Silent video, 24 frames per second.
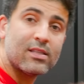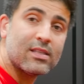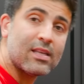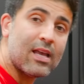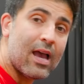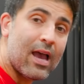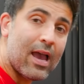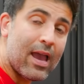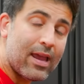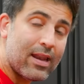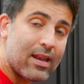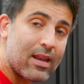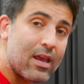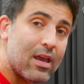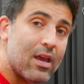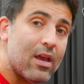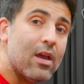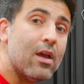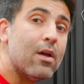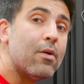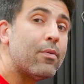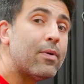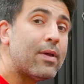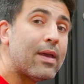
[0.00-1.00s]
side,
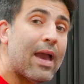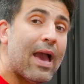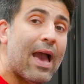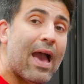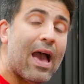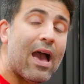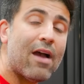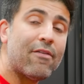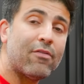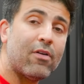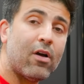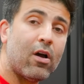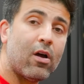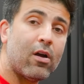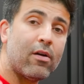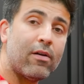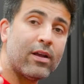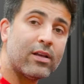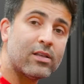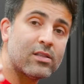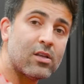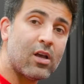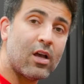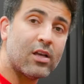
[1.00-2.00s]
we have our
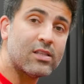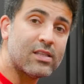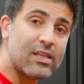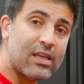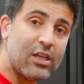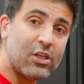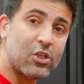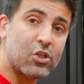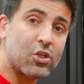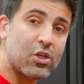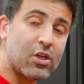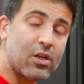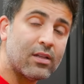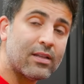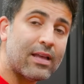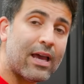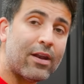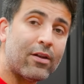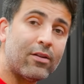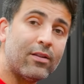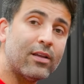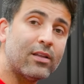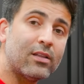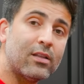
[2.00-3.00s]
exhaust heat shield.
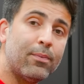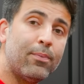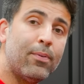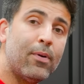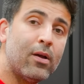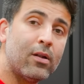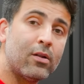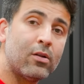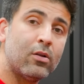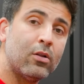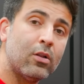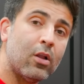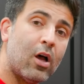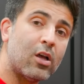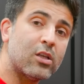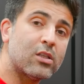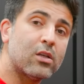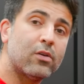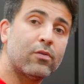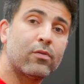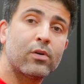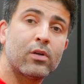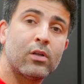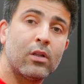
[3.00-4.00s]
I don't like to put gloss
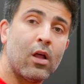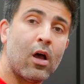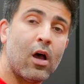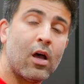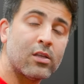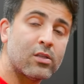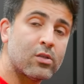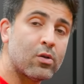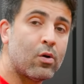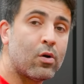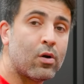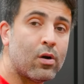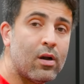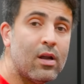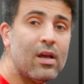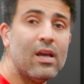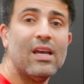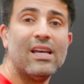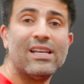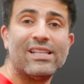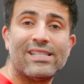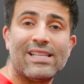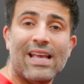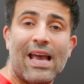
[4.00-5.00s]
over gloss or
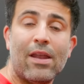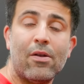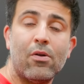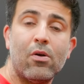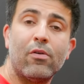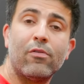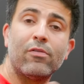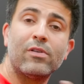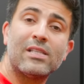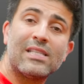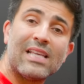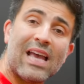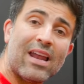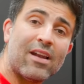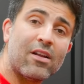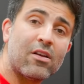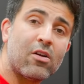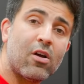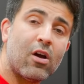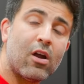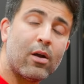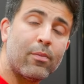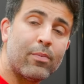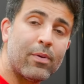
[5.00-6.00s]
satin over satin
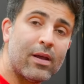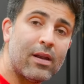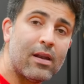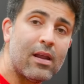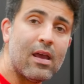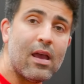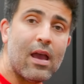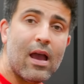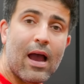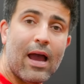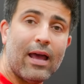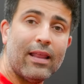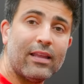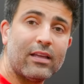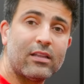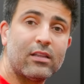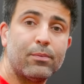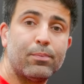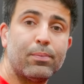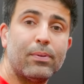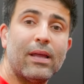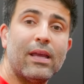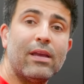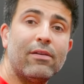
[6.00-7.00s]
carbon. I like
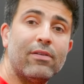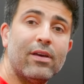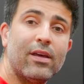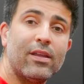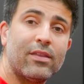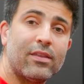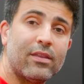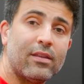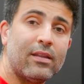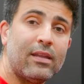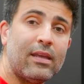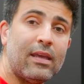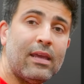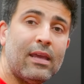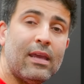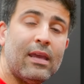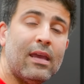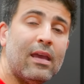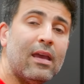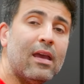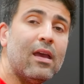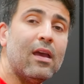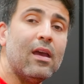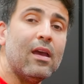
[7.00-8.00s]
to play with
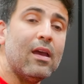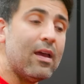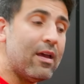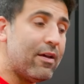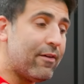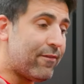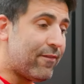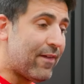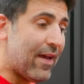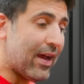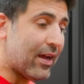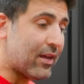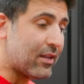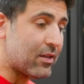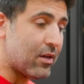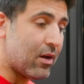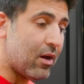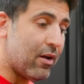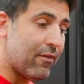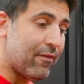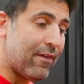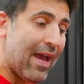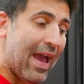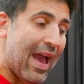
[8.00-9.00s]
the effect
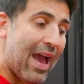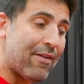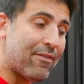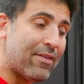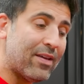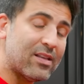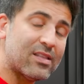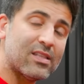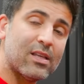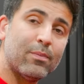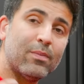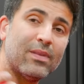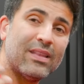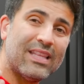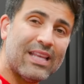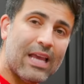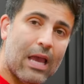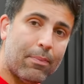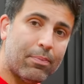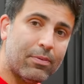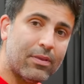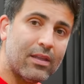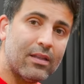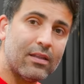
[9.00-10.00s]
of having some
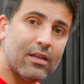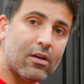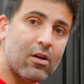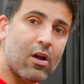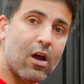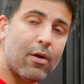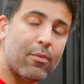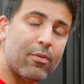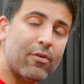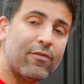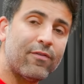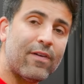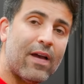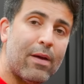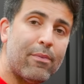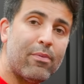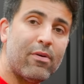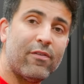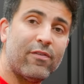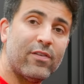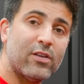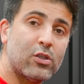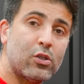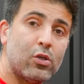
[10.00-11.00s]
depth in the carbon
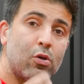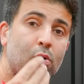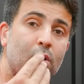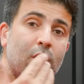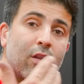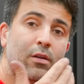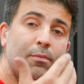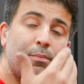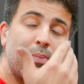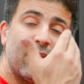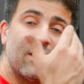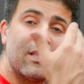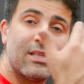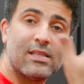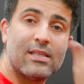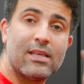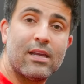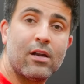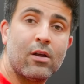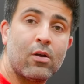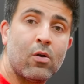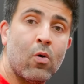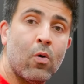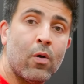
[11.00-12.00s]
fiber if it's two other pieces
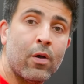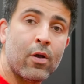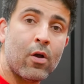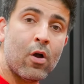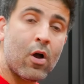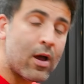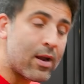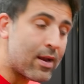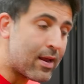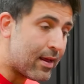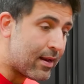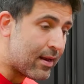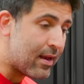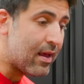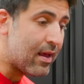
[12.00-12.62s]
that are going on it.